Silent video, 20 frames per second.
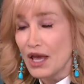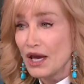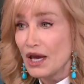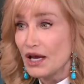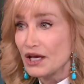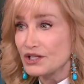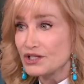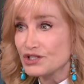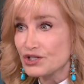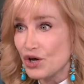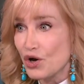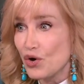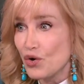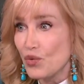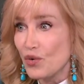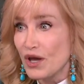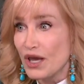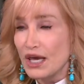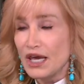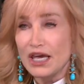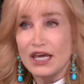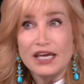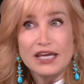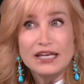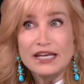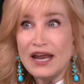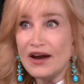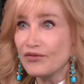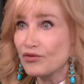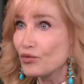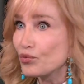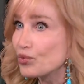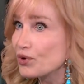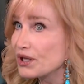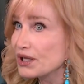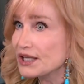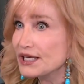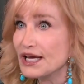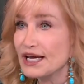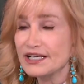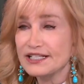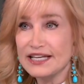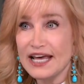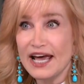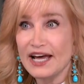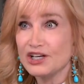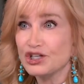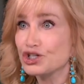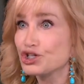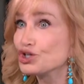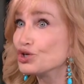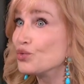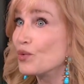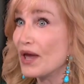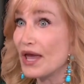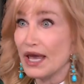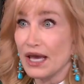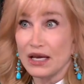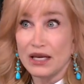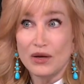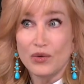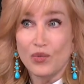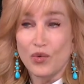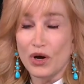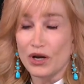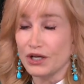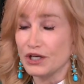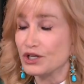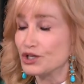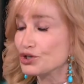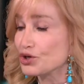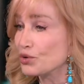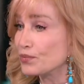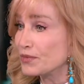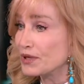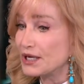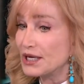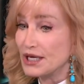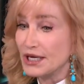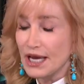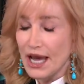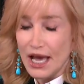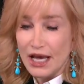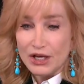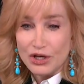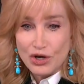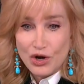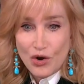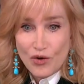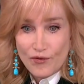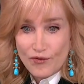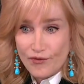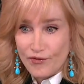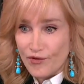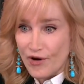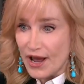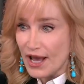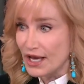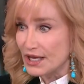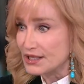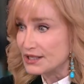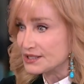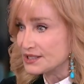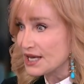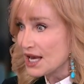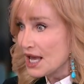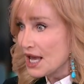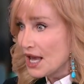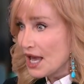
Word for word: And so he never really attached to anyone. He told me he had no friends.